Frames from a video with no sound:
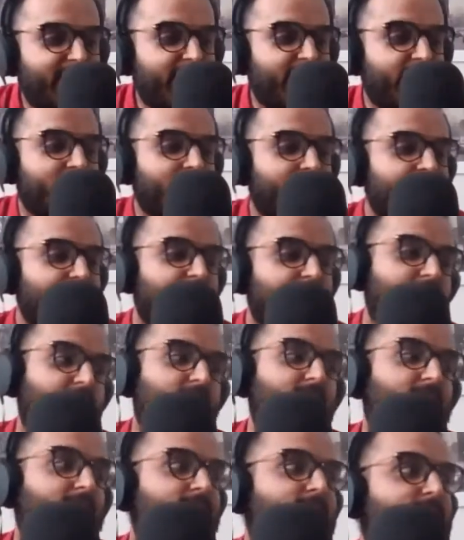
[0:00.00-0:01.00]
and like
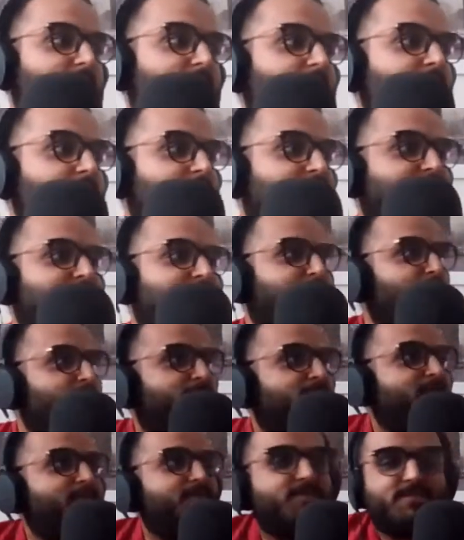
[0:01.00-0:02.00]

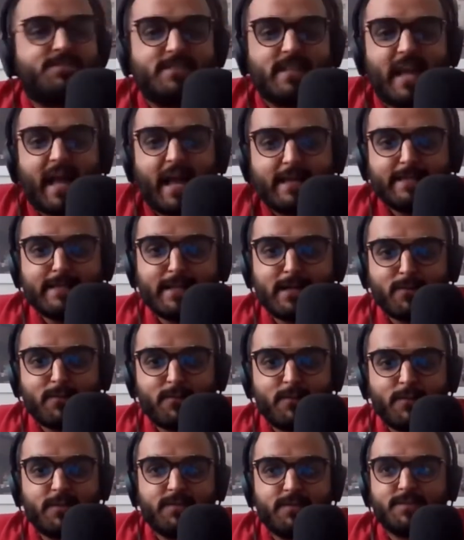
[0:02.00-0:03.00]
sometimes hanging
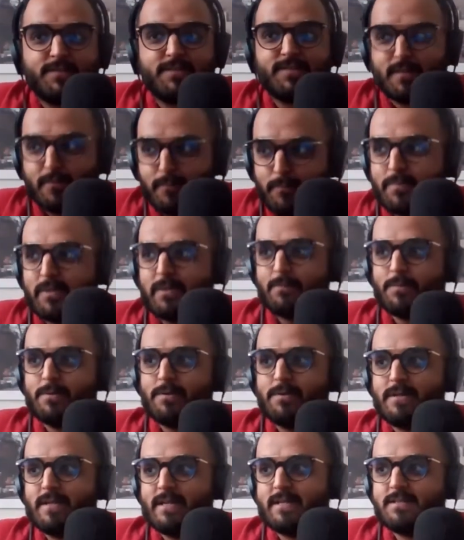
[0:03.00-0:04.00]
out with some
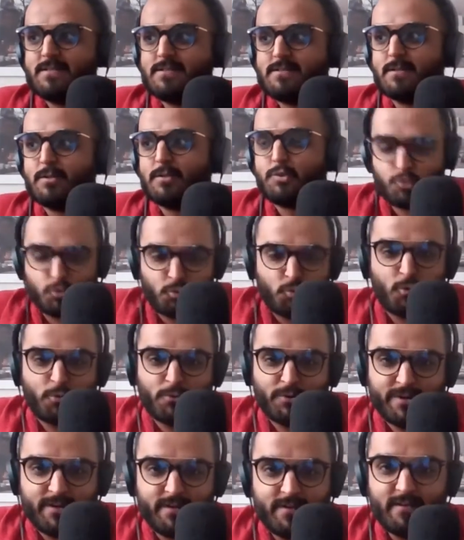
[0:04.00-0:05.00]
people is a
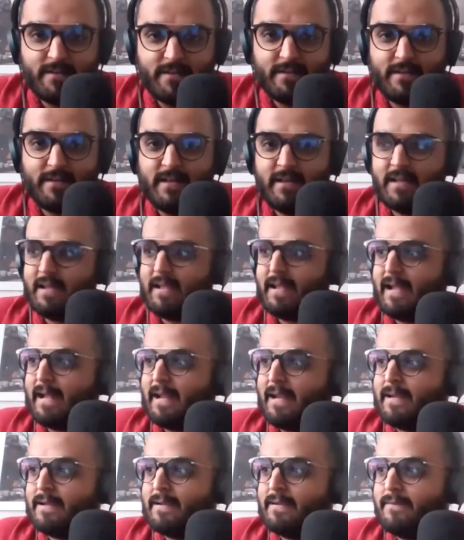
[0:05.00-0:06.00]
chore
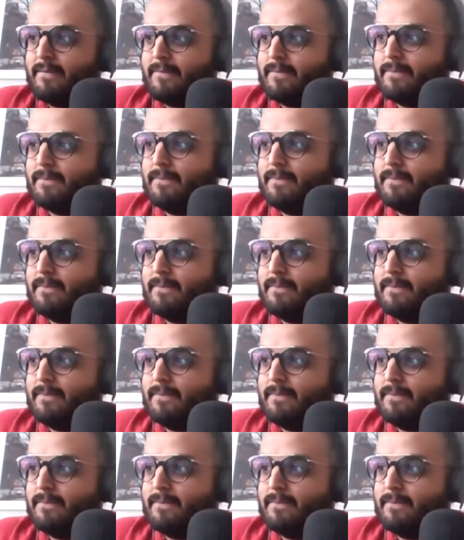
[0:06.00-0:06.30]
and